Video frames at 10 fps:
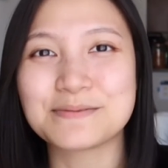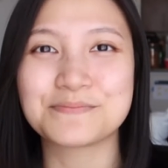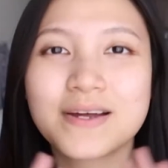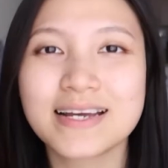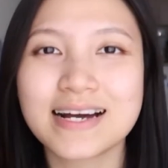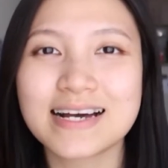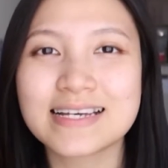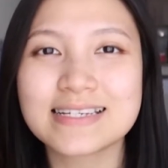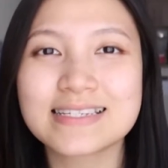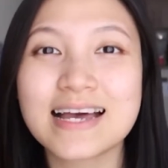Alright
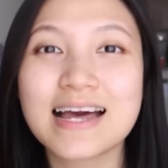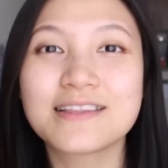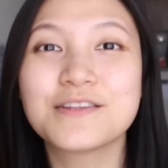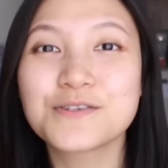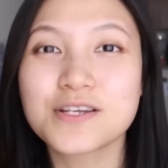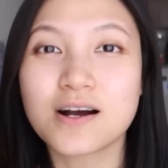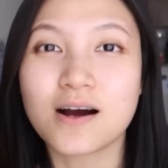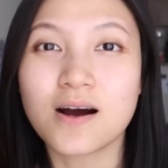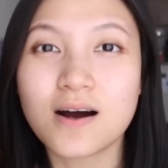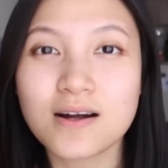guys, those are
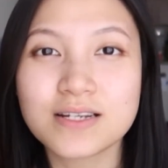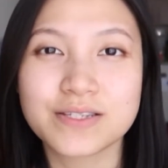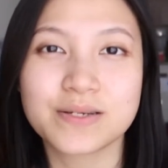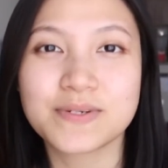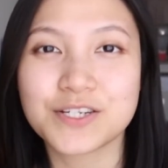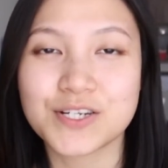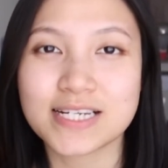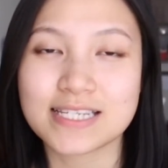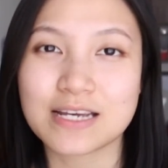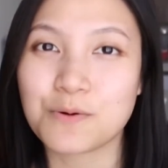all the tips and
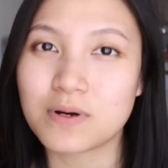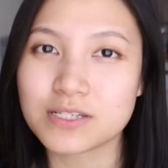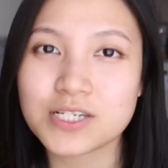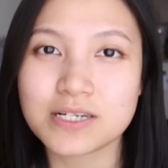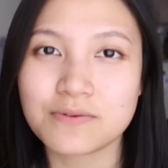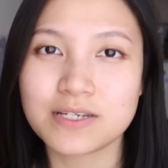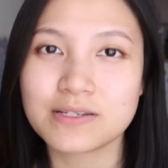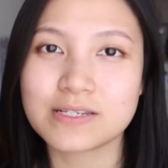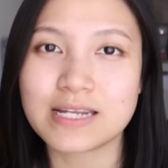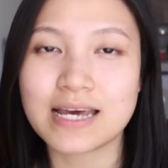tricks that I want to share with you
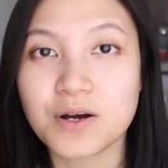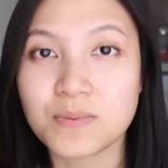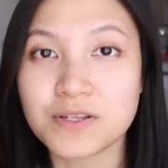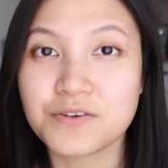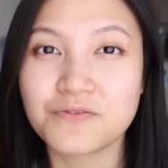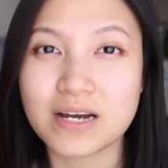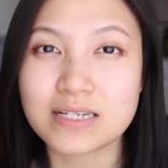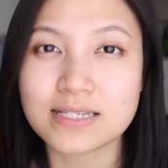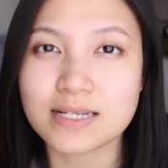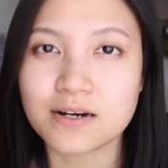today. I hope that you find
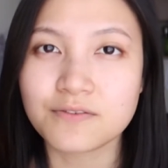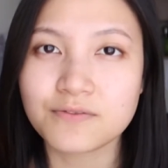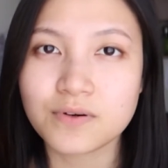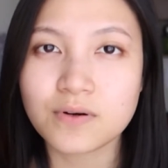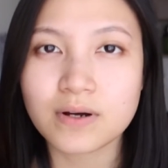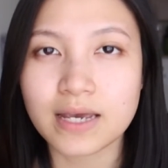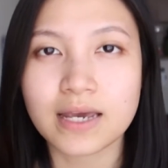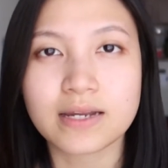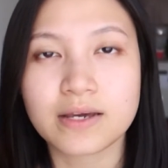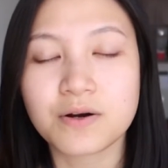this helpful,
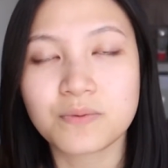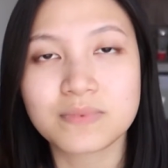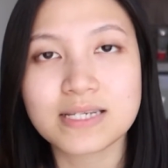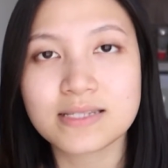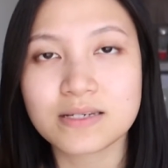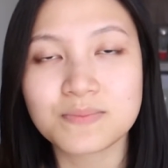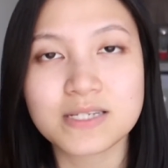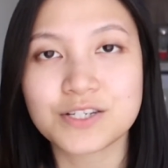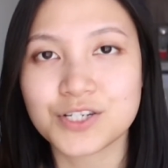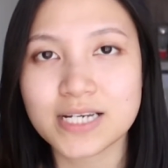and I hope these tips
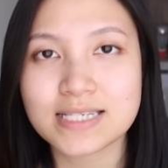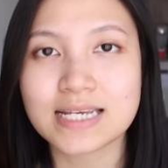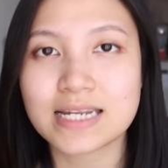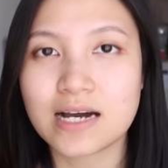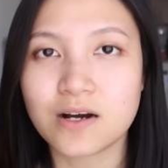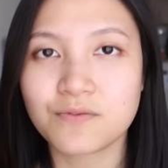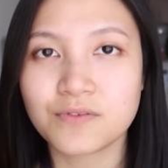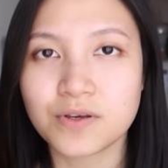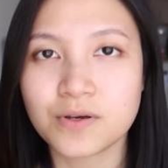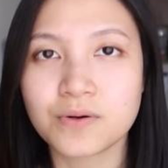and tricks can help
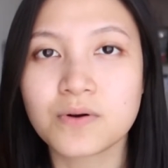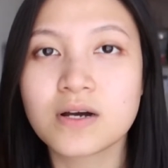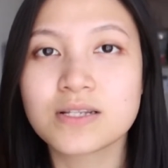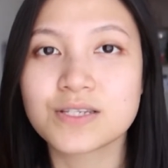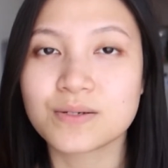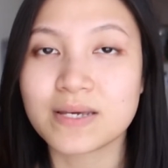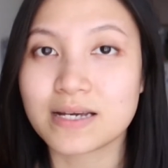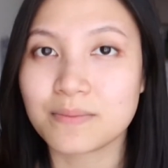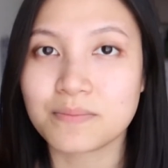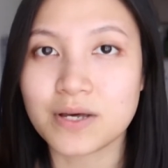you to
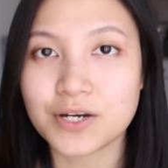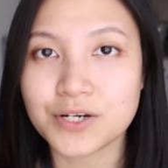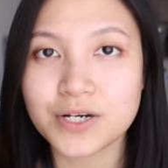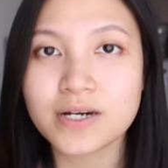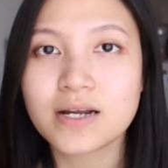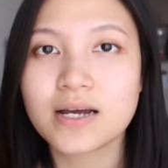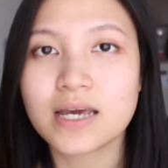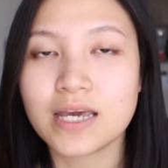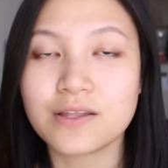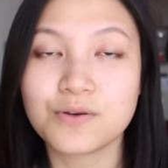become better
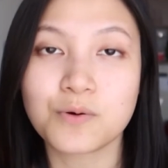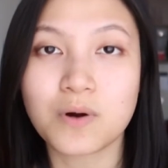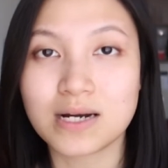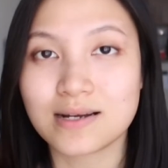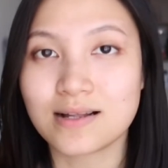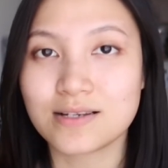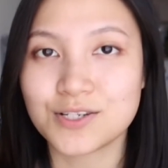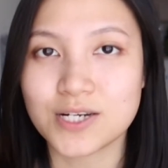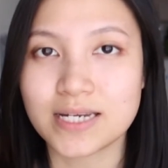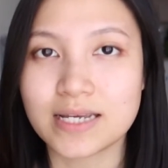in your watercolor
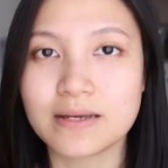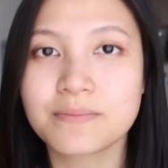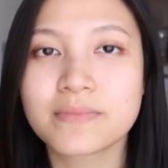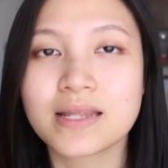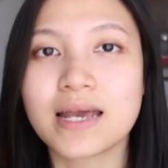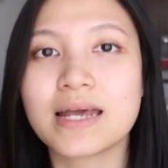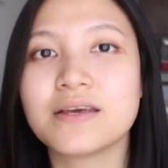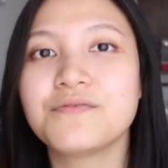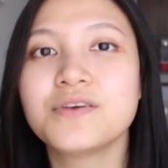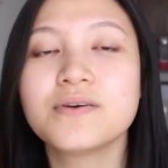journey. And
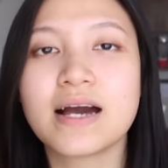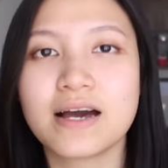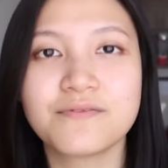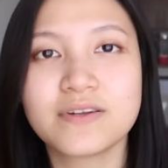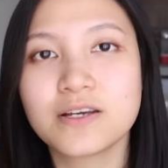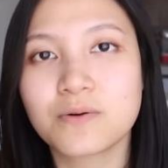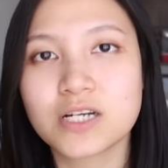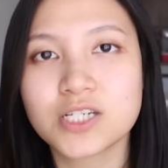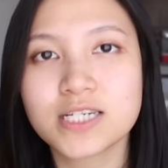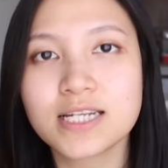if you have any
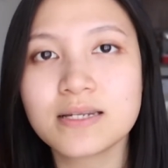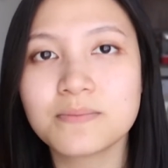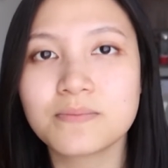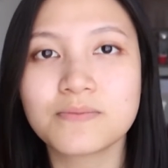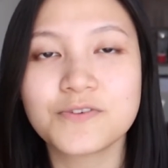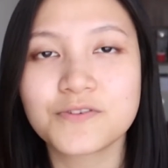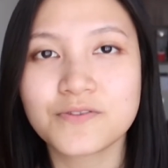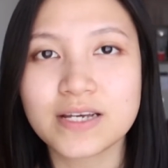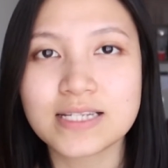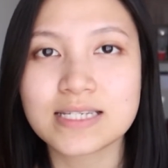question, feel
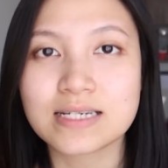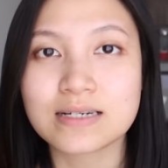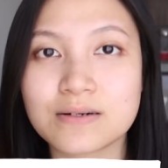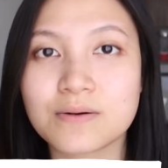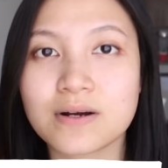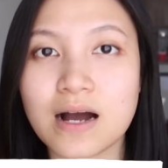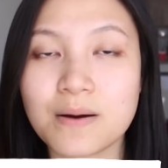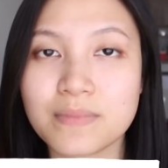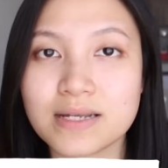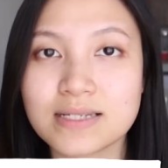free to
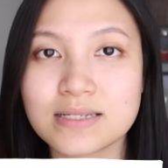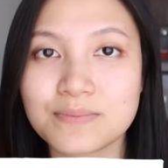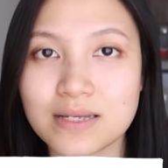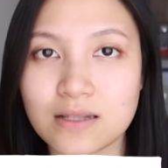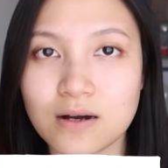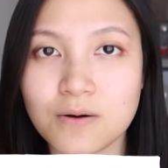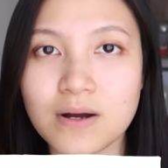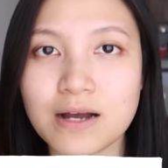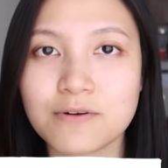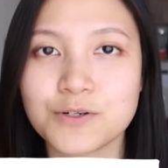comment below.
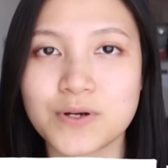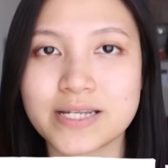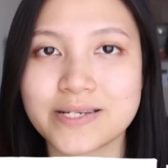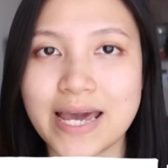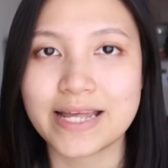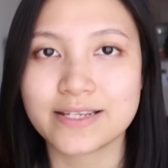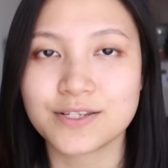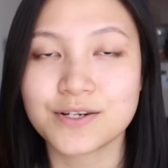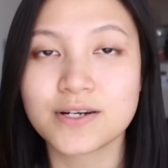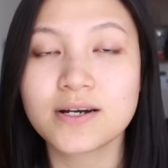I will try to
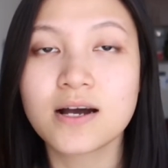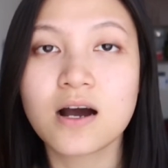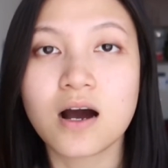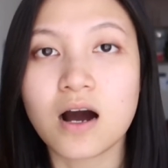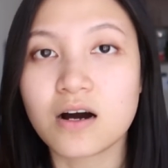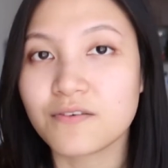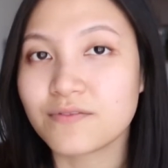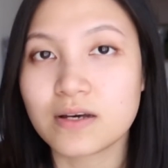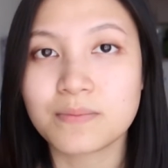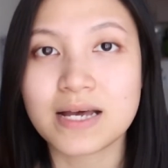answer all
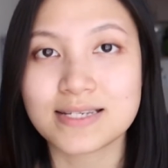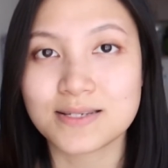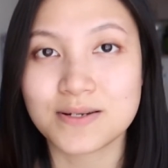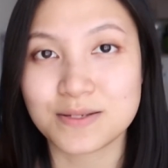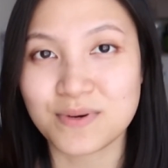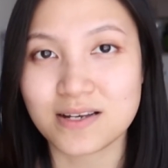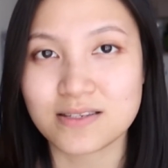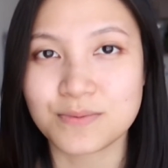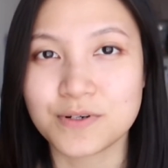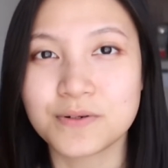of them as soon as
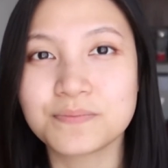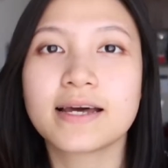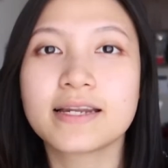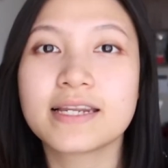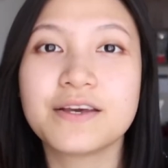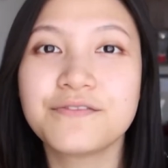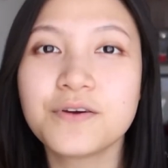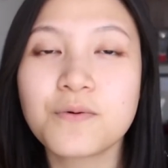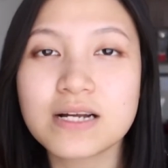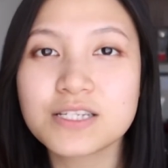possible. And if
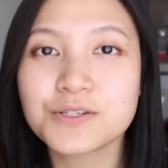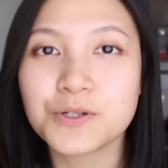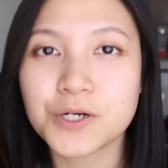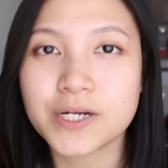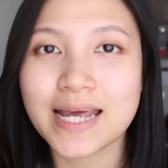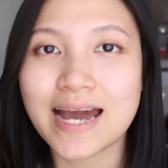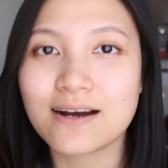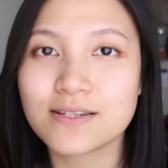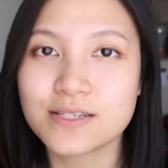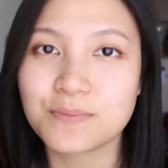you want to learn
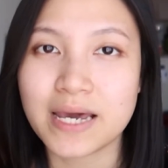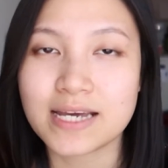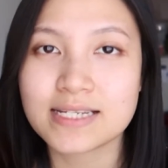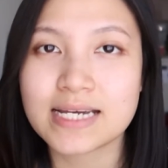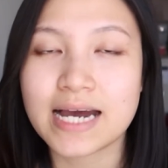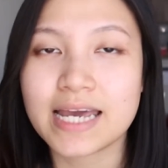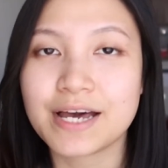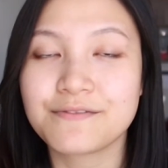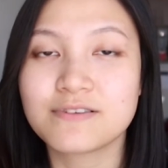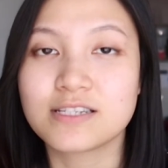how to paint, I
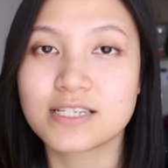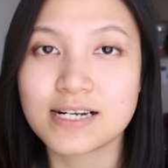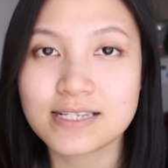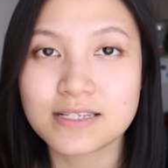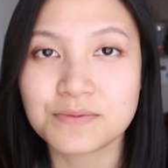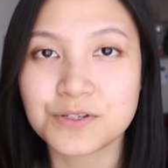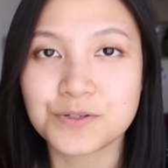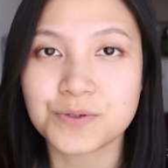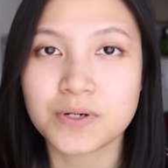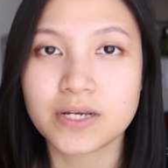have a tons of
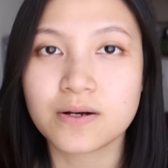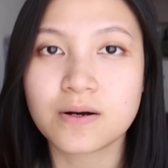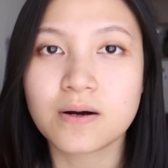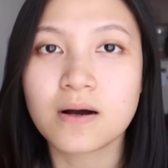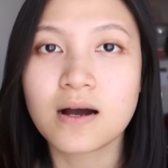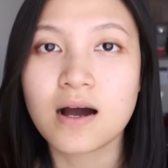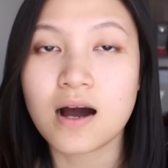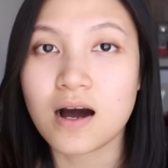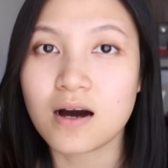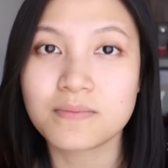tutorial
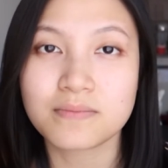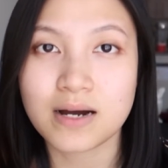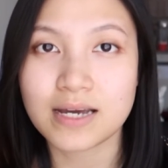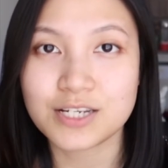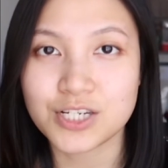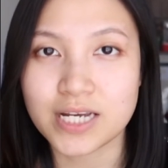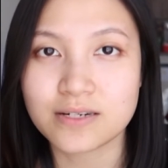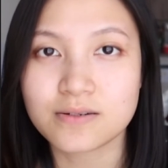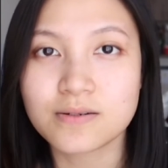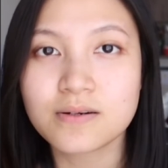on my
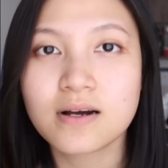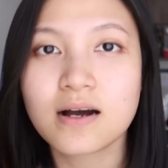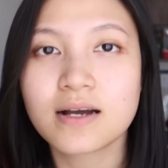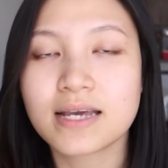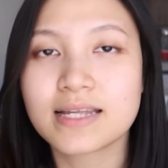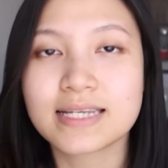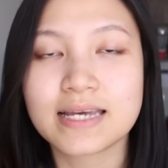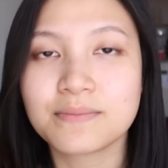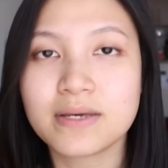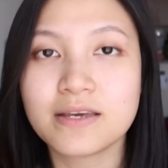channel. It
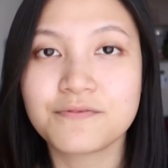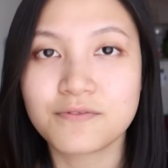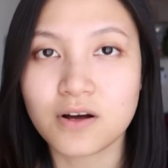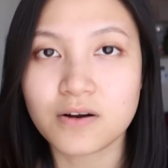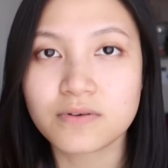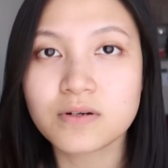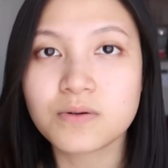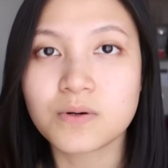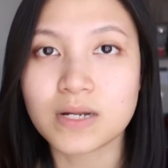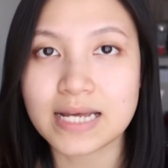can be floral
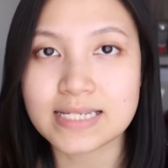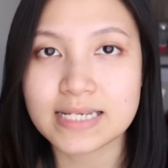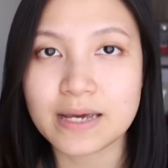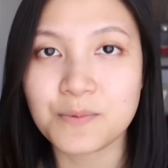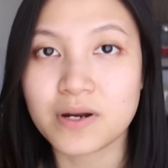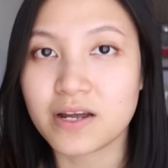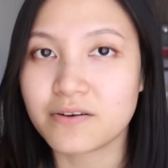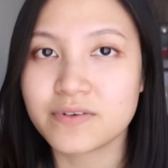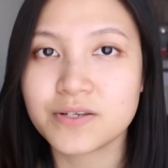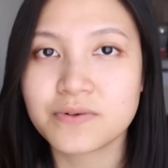or landscape,
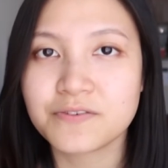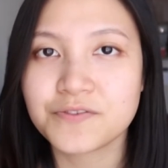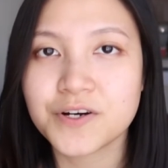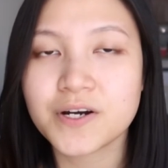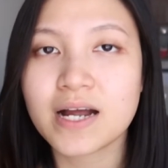whatever you prefer.